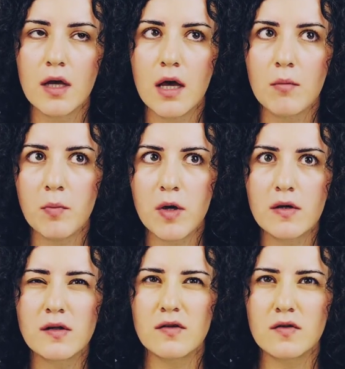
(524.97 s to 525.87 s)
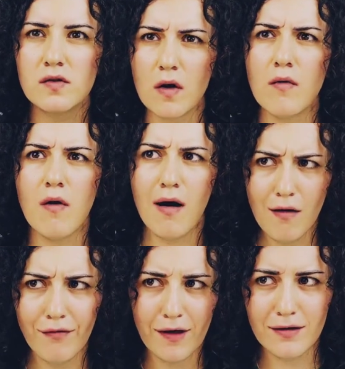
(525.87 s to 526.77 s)
But because it's so
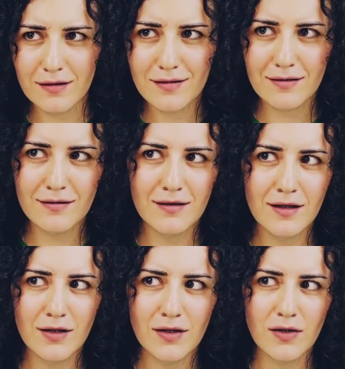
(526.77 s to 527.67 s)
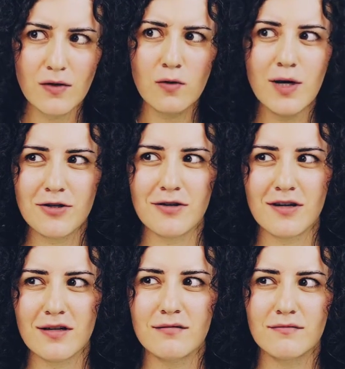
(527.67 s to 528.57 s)
obvious, you question
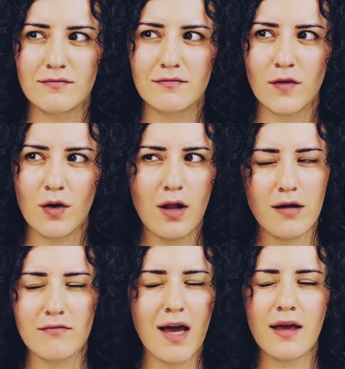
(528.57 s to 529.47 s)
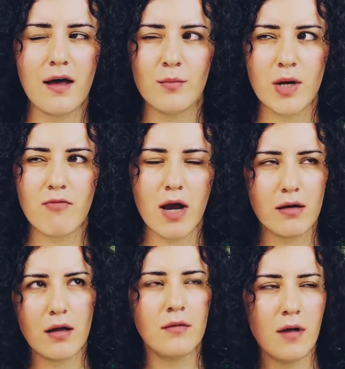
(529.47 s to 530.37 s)
it. You're like, that can't be right.
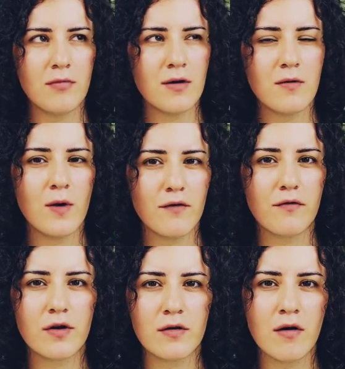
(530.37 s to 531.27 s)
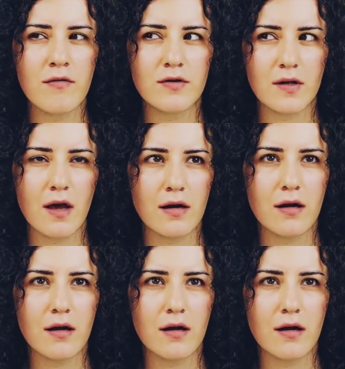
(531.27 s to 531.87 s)
I'm going to wait for another sign.